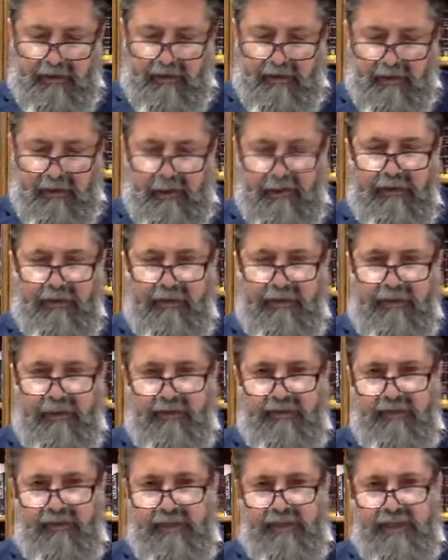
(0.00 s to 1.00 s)
When
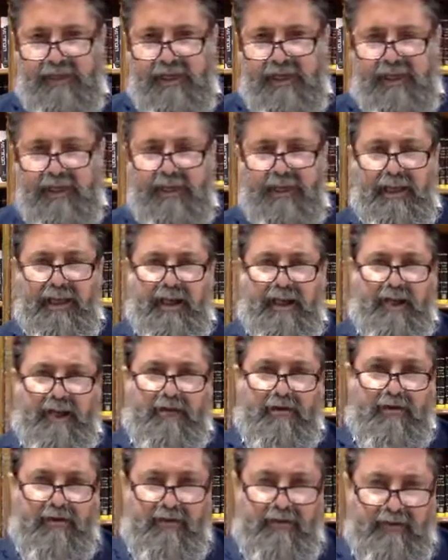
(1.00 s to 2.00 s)
Yosef was telling
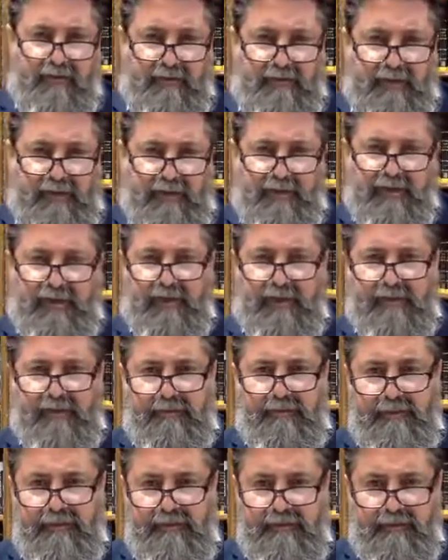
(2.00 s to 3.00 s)
Yaakov the
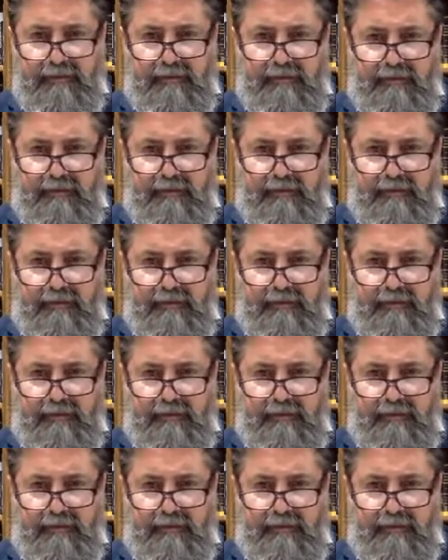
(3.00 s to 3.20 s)
dreams,